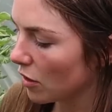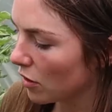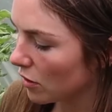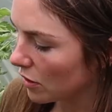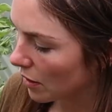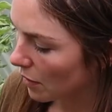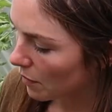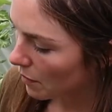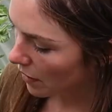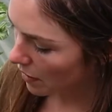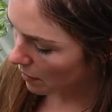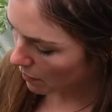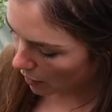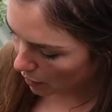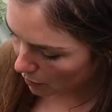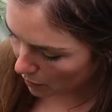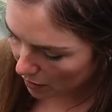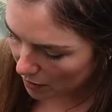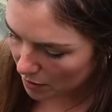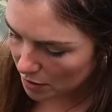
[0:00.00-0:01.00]
on them at the
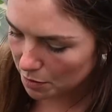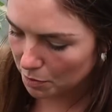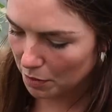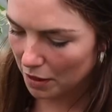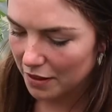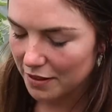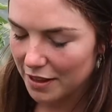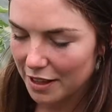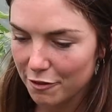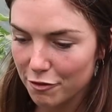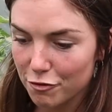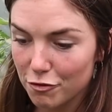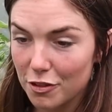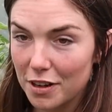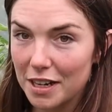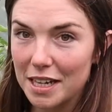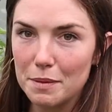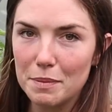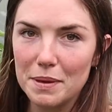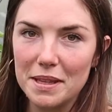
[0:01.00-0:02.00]
moment, but they've
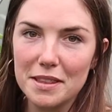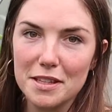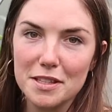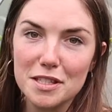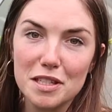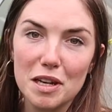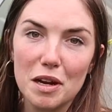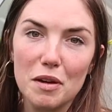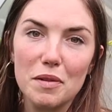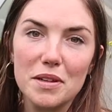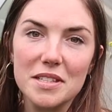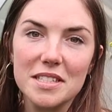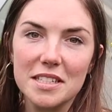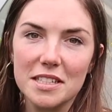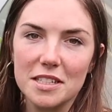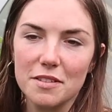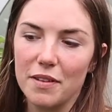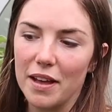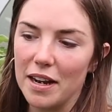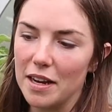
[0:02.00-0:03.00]
really been the slowest to
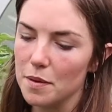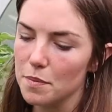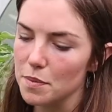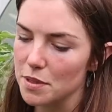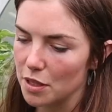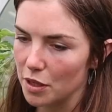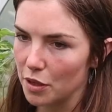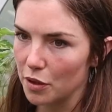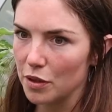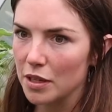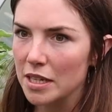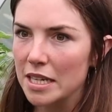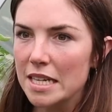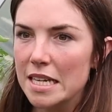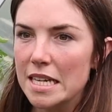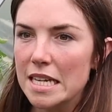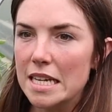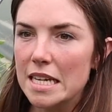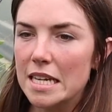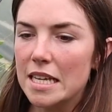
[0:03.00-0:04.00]
develop. So
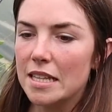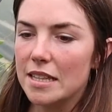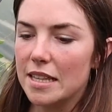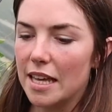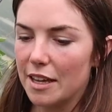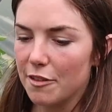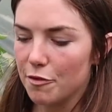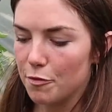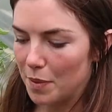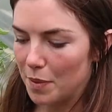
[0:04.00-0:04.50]
they've